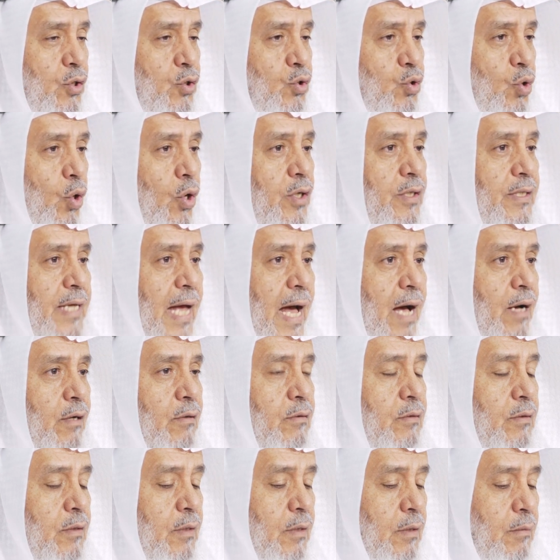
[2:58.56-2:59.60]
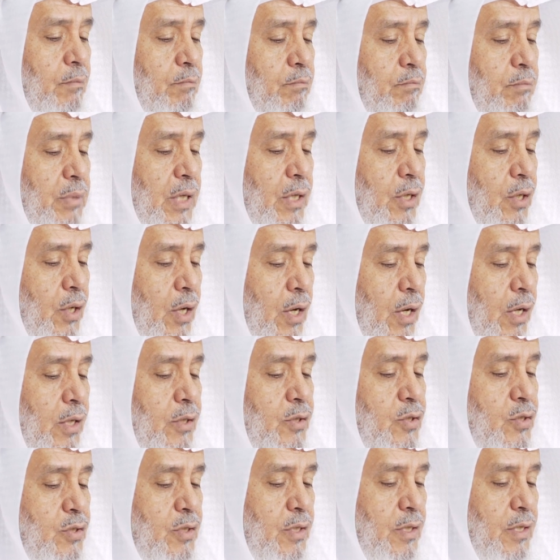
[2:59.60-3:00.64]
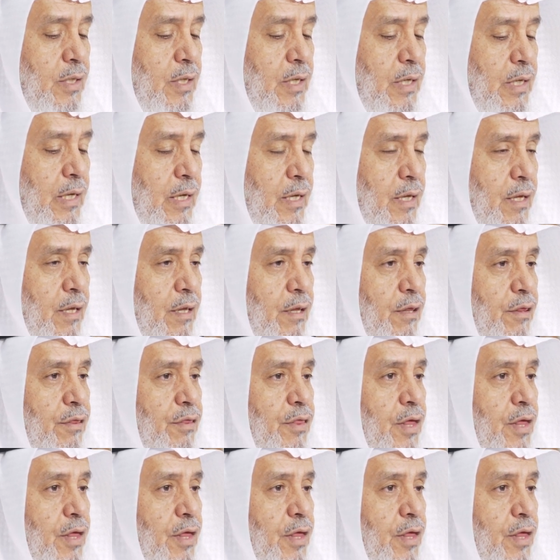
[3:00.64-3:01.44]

torn down because to